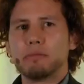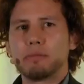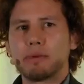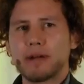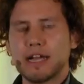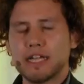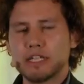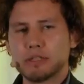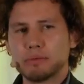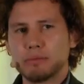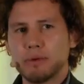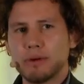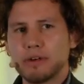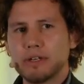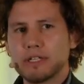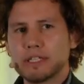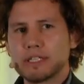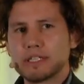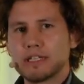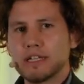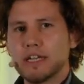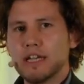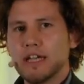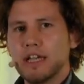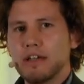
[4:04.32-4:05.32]
price
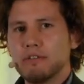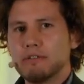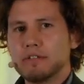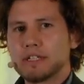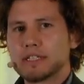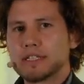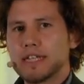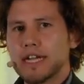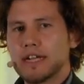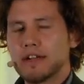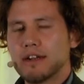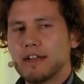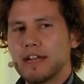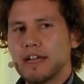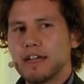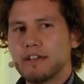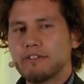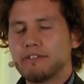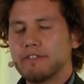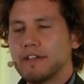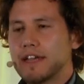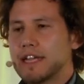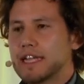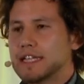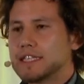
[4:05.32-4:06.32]
points, with
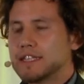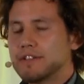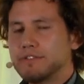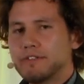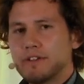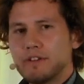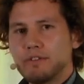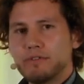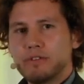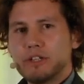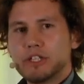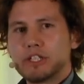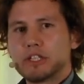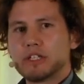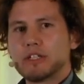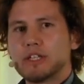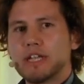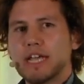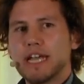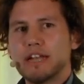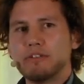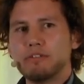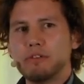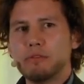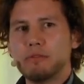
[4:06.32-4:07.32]
Nanolive we had a different vision,
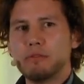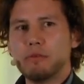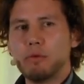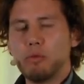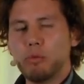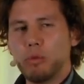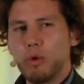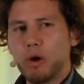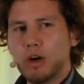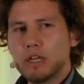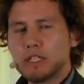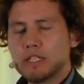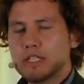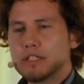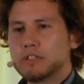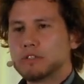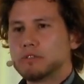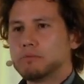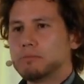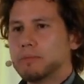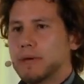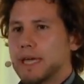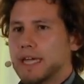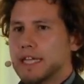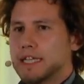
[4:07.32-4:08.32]
and we wanted
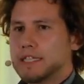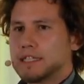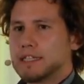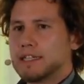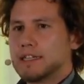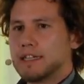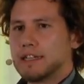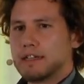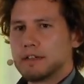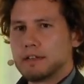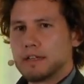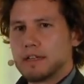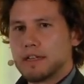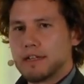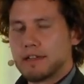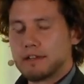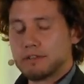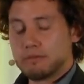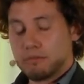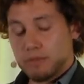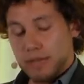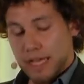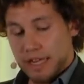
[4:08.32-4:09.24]
to make the